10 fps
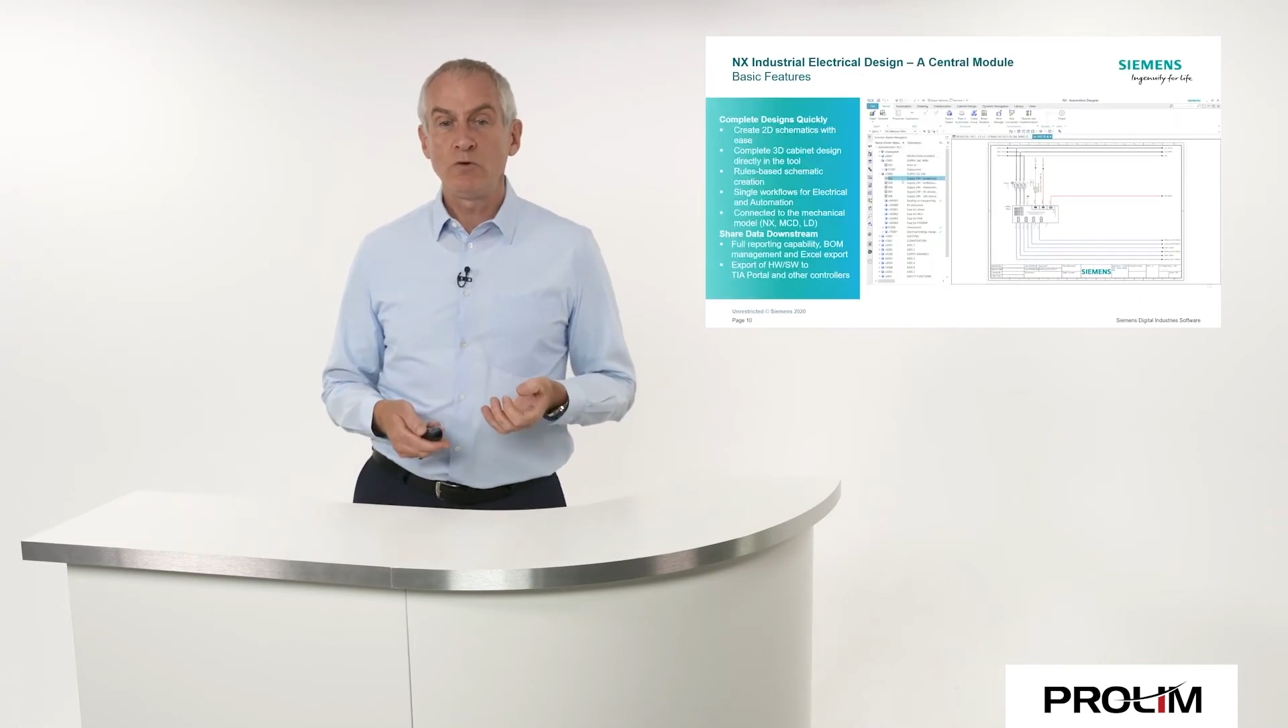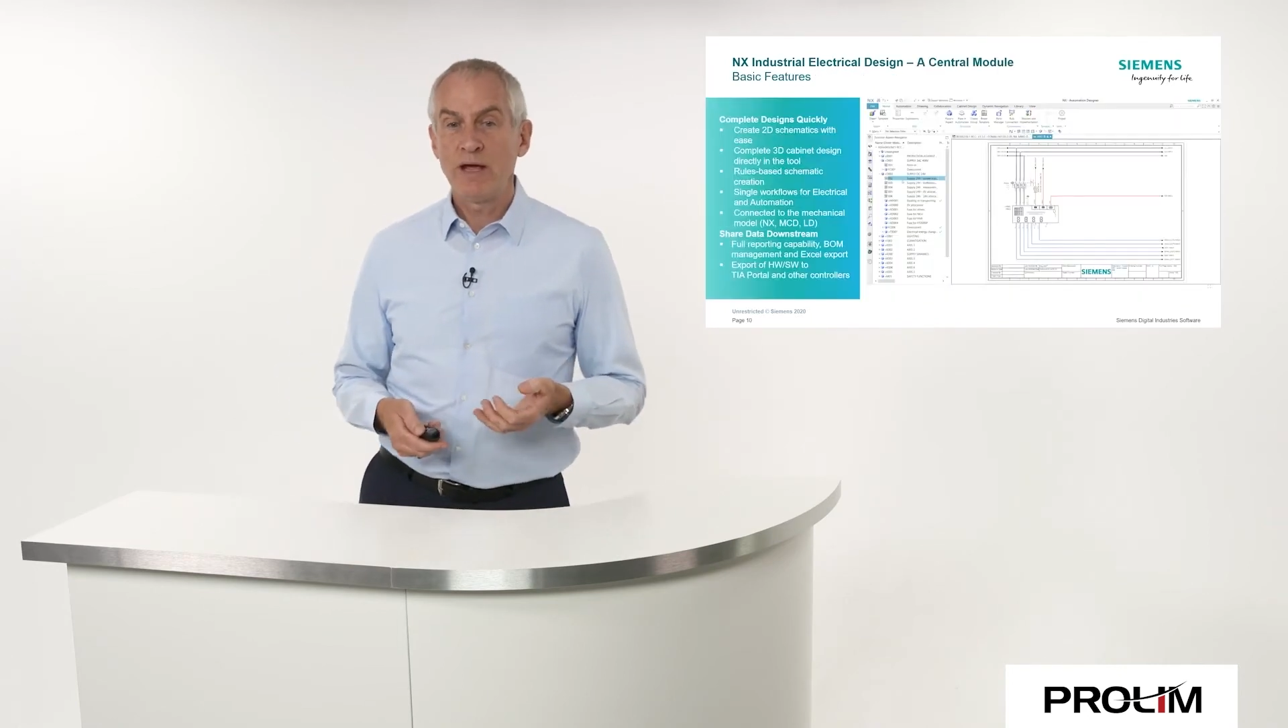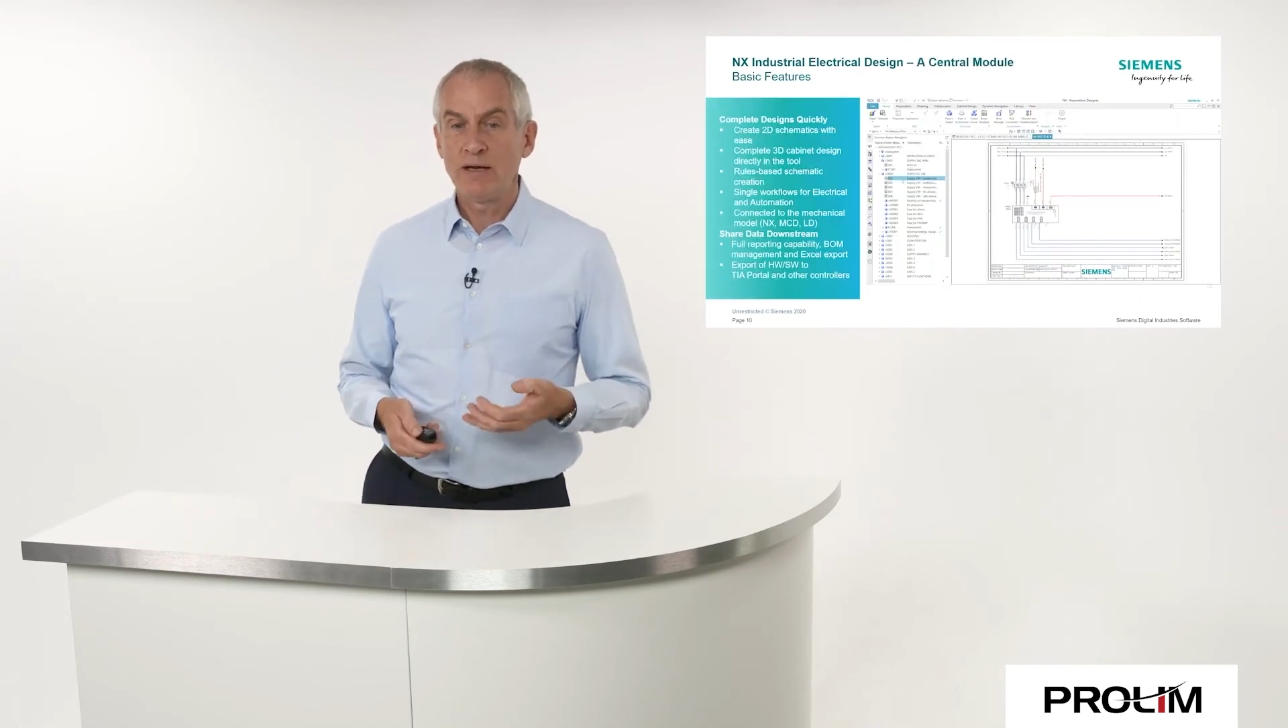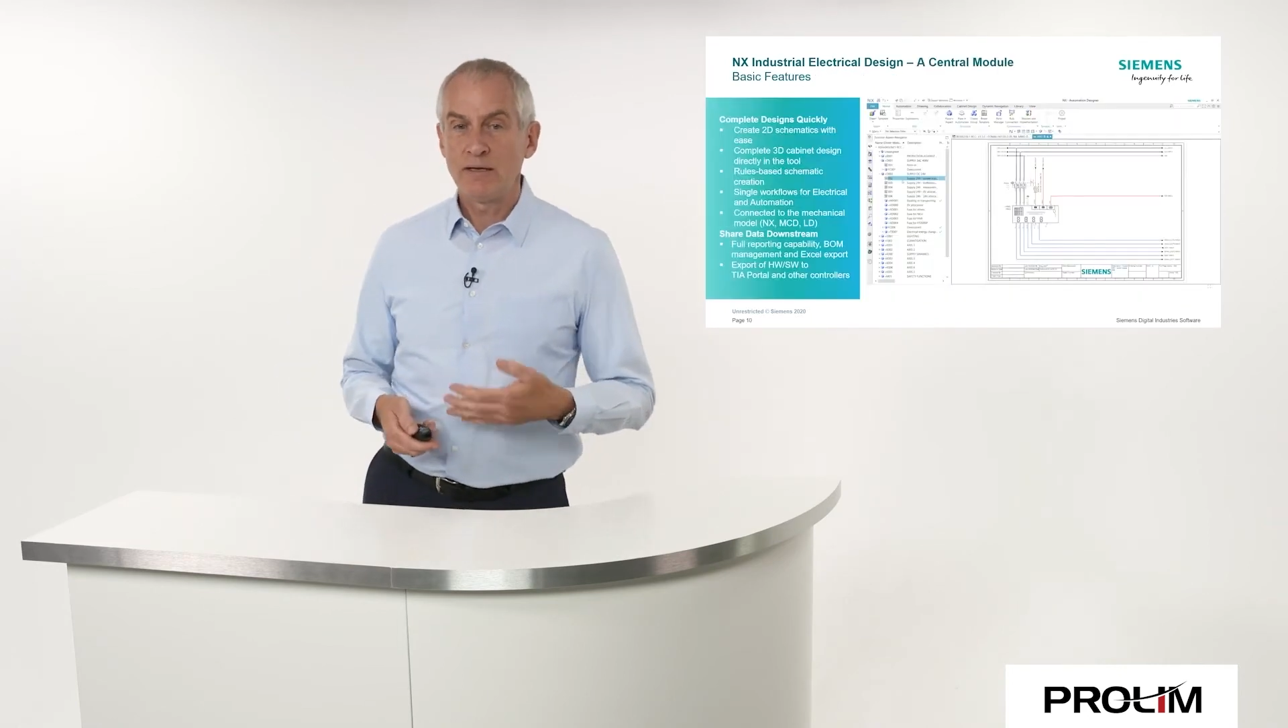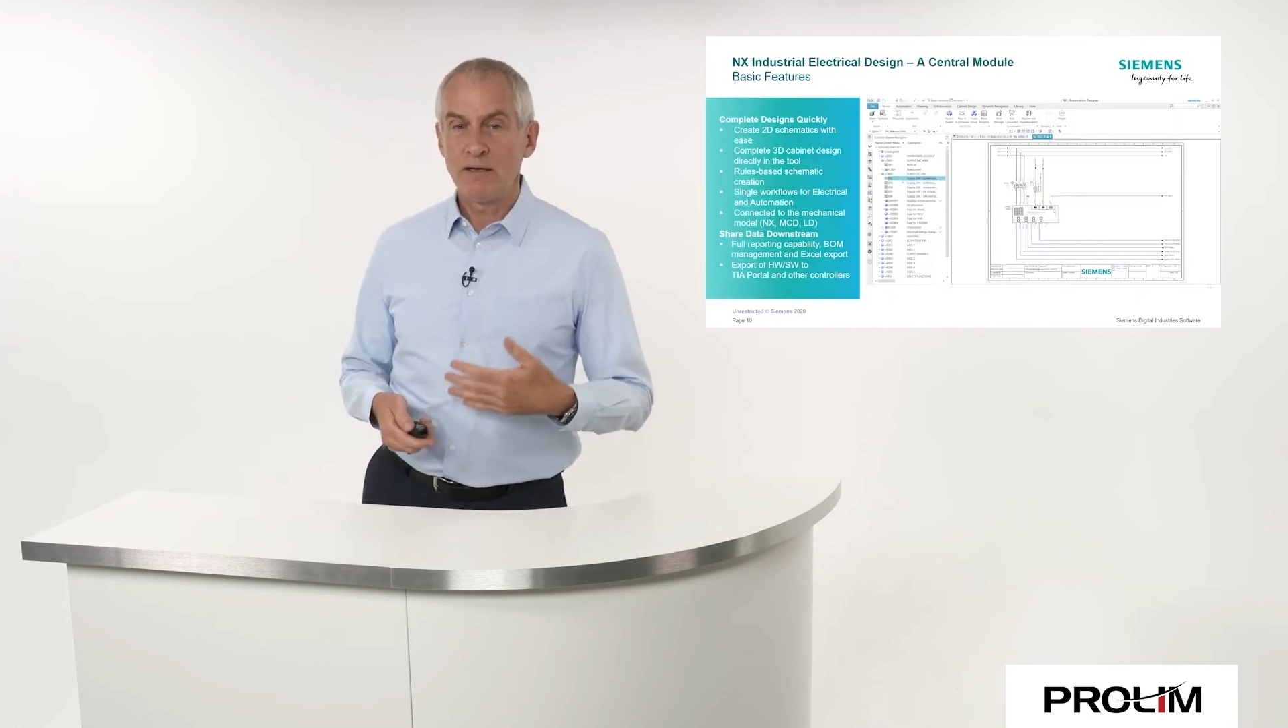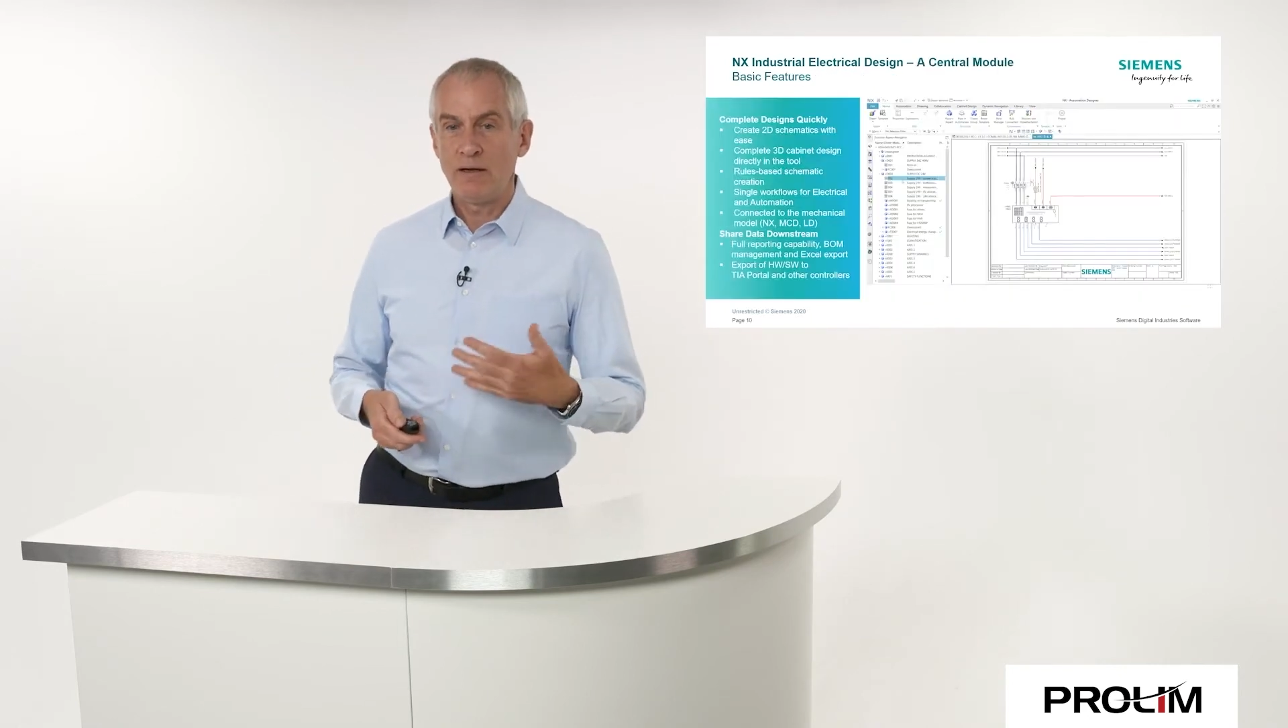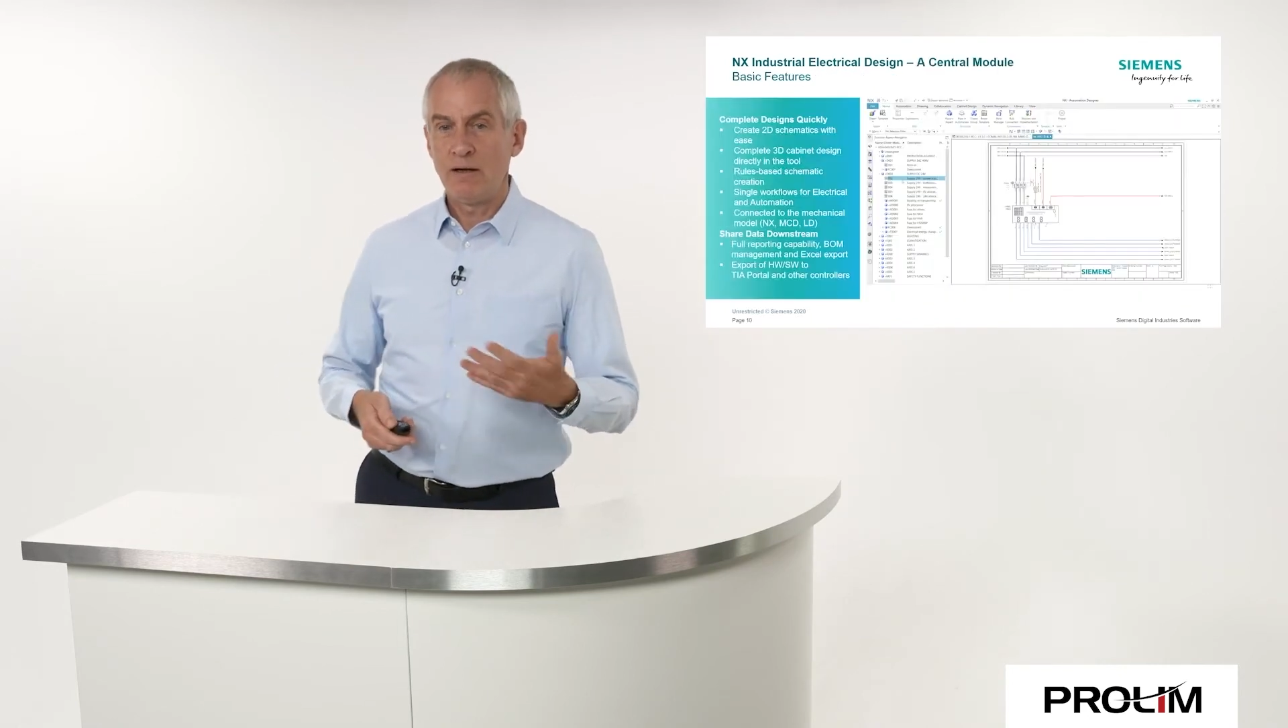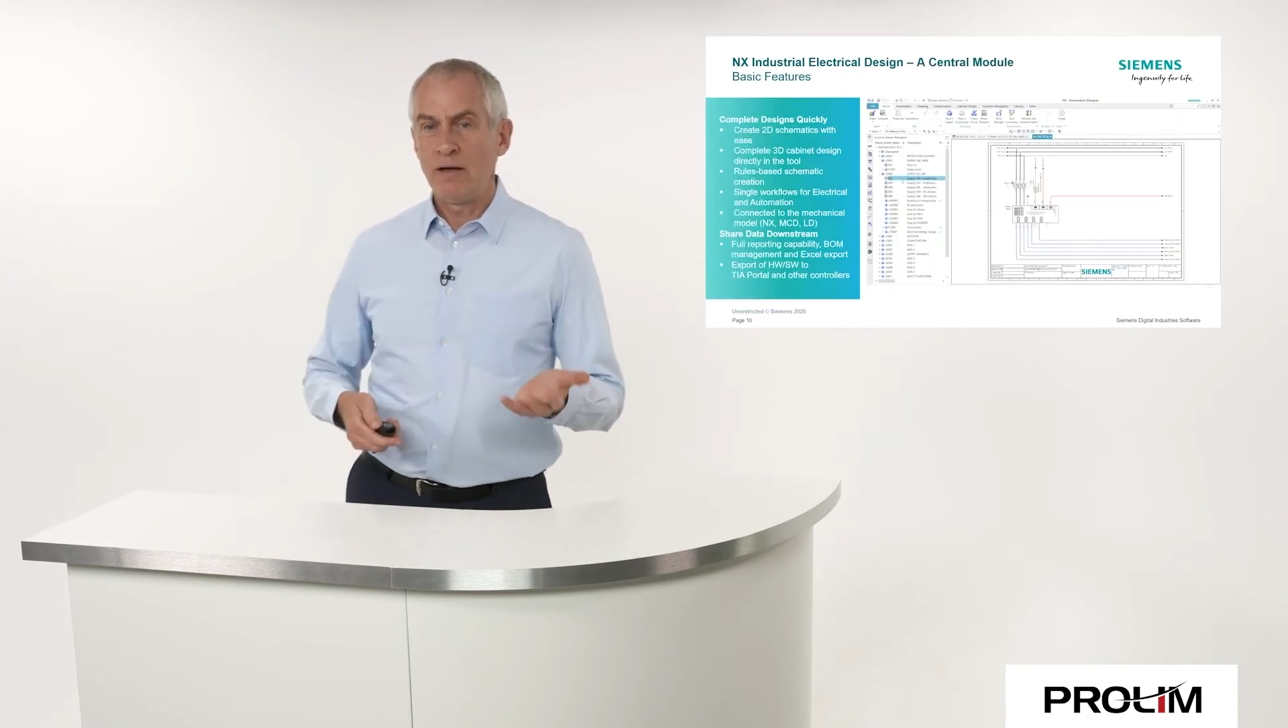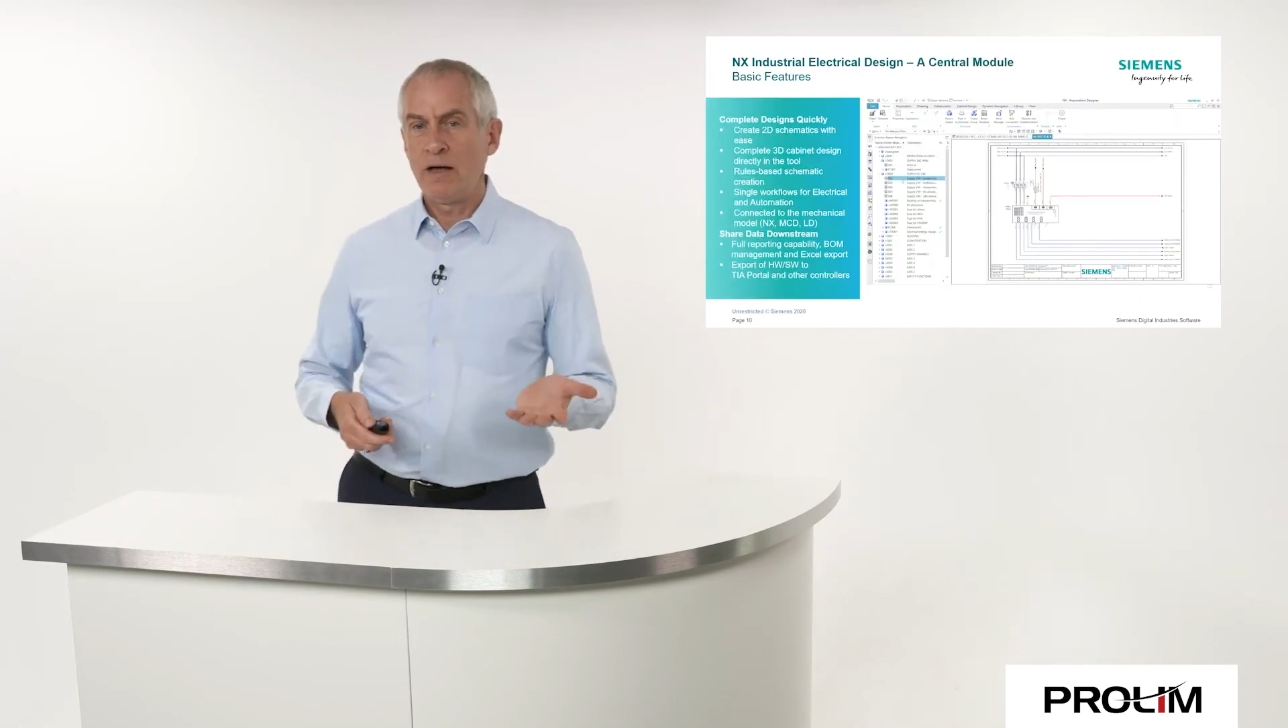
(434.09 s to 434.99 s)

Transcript: get uh,